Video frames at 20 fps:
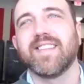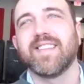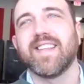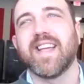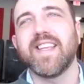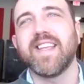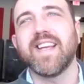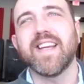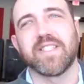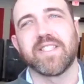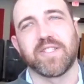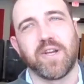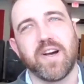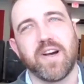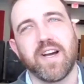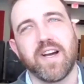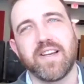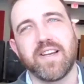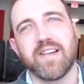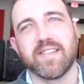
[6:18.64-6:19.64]
I think it
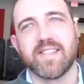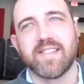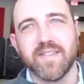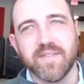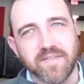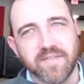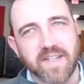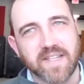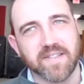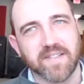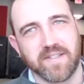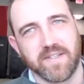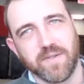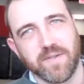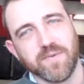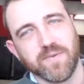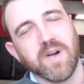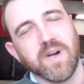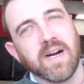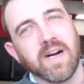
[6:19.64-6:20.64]
taught us the
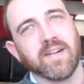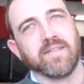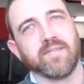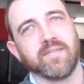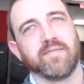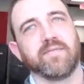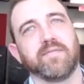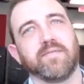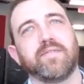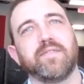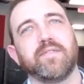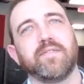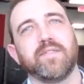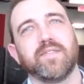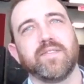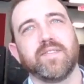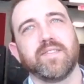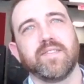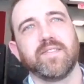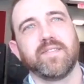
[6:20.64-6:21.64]
value of
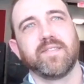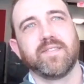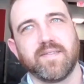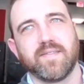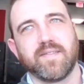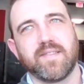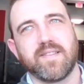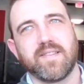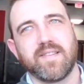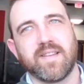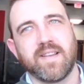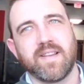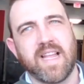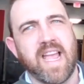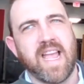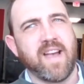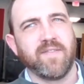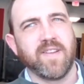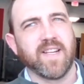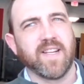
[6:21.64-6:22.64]

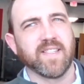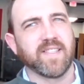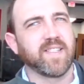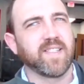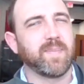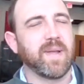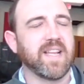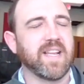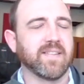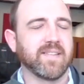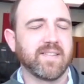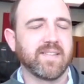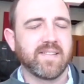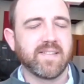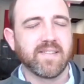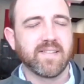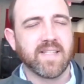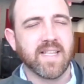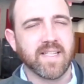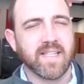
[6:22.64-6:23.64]
having a
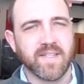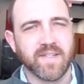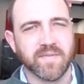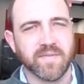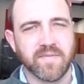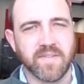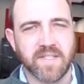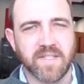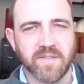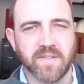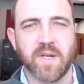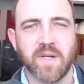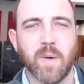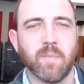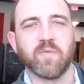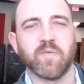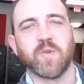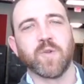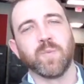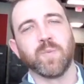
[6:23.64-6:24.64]
space that you feel
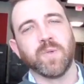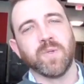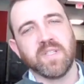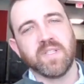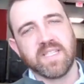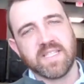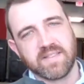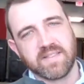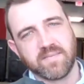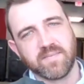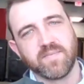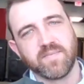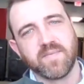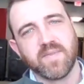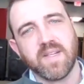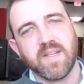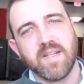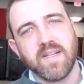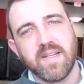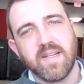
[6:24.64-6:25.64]
comfortable in,
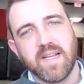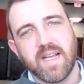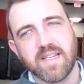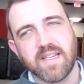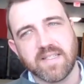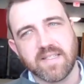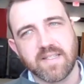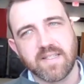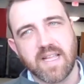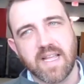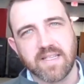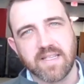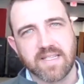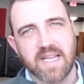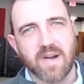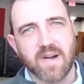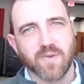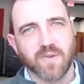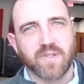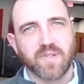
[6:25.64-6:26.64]
and
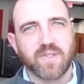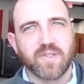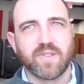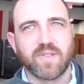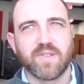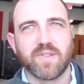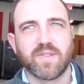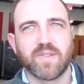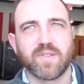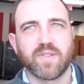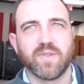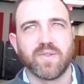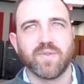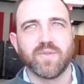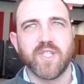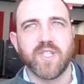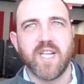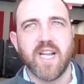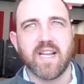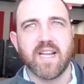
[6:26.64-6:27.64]
how
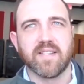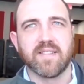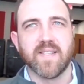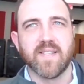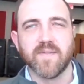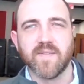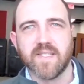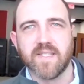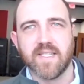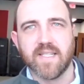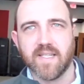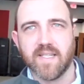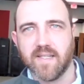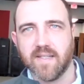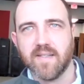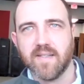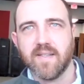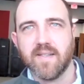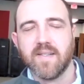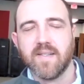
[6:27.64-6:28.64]
creativity